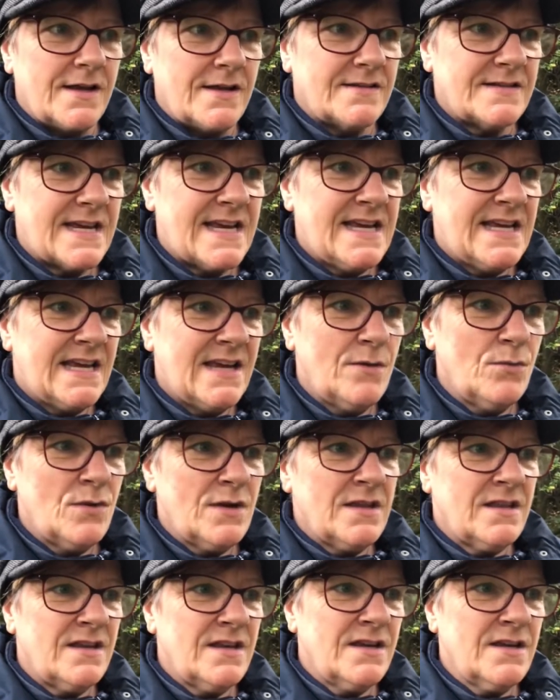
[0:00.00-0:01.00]
Take it
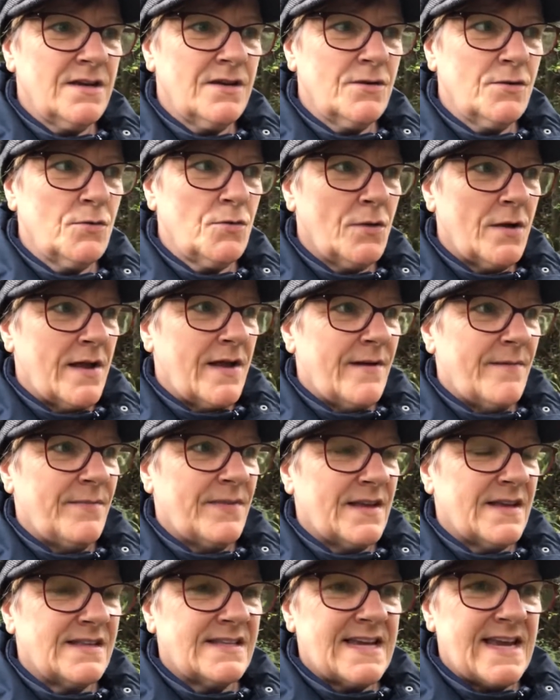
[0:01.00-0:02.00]
with you,
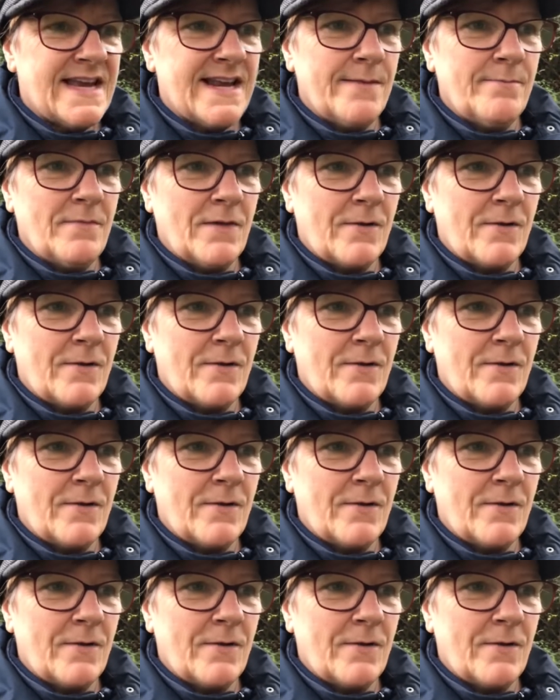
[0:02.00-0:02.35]
take